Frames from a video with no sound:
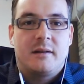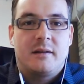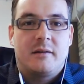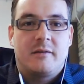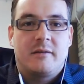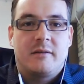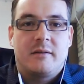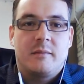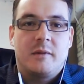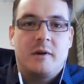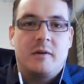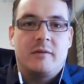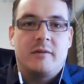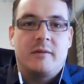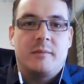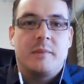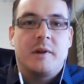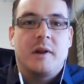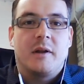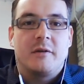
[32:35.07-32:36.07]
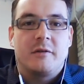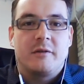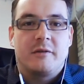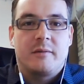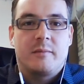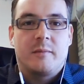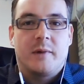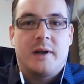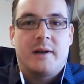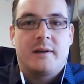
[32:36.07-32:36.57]
that there's some, you know, some plunge
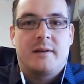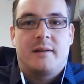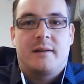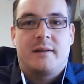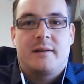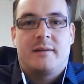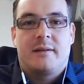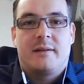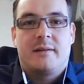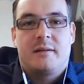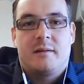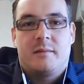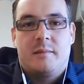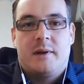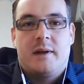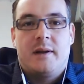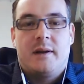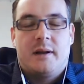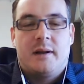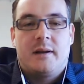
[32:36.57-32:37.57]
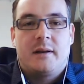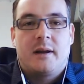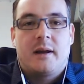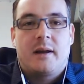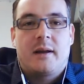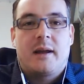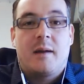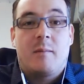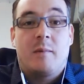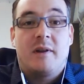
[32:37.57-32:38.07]
or some rake to this system. And, and,
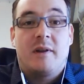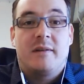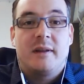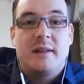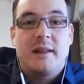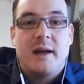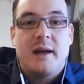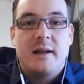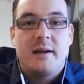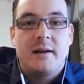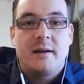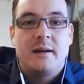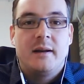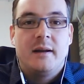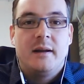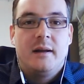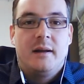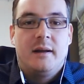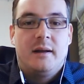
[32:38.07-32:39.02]
and can we see that? And,